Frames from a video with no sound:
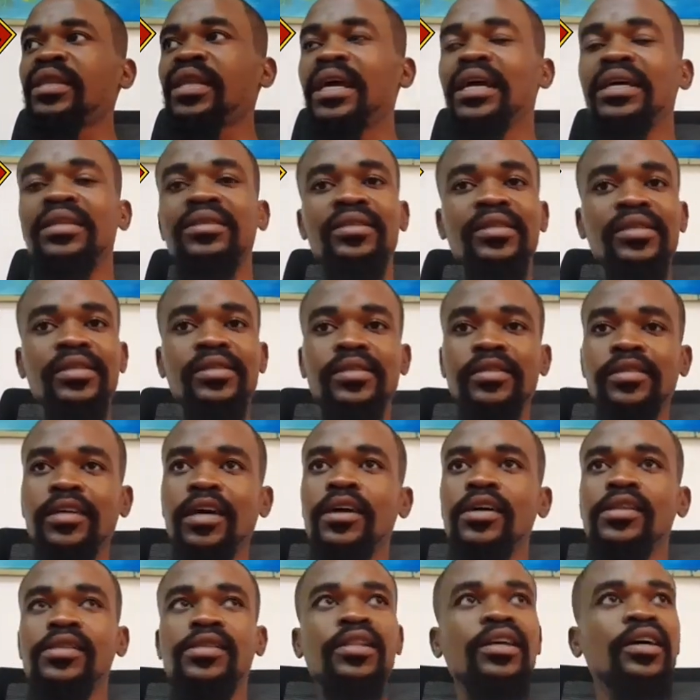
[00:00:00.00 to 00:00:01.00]
and his
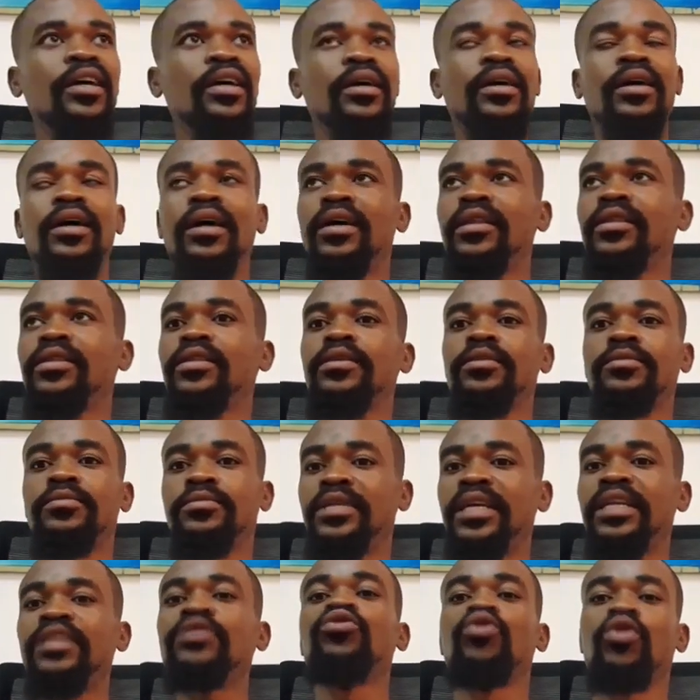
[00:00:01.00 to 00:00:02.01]
son, and
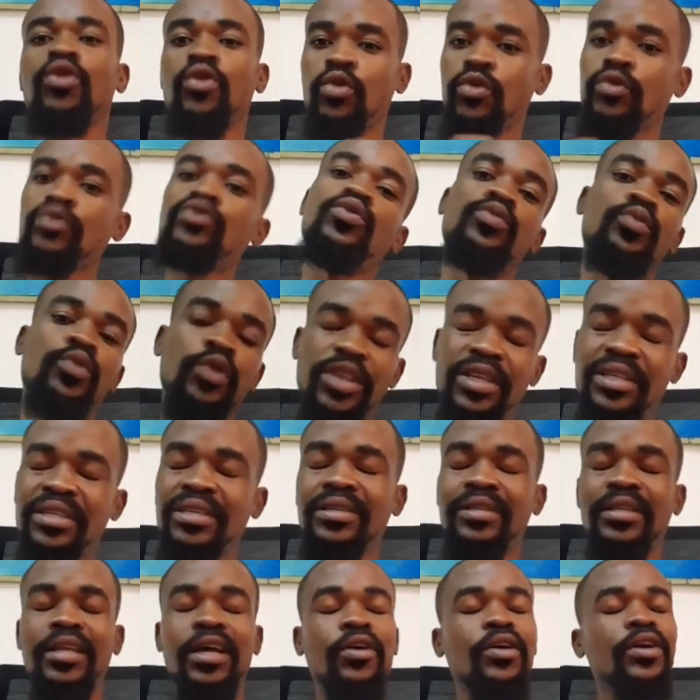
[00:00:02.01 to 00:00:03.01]
then you're going to bring in
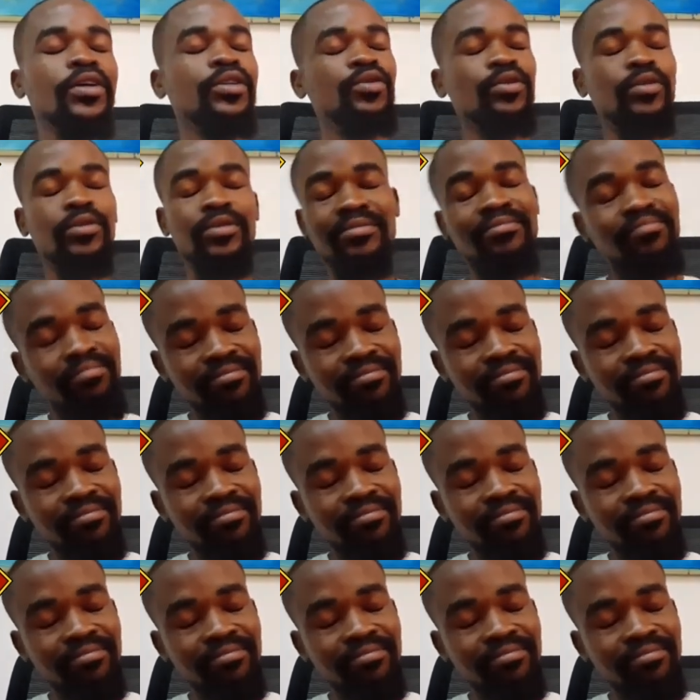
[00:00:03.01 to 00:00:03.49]
a director.